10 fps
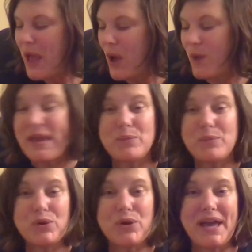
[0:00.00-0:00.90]
Okay, we'll
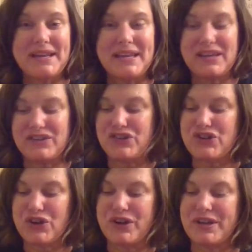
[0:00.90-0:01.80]
go ahead and get
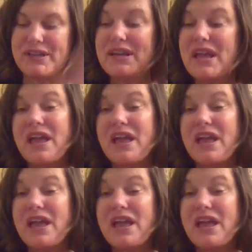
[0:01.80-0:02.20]
started.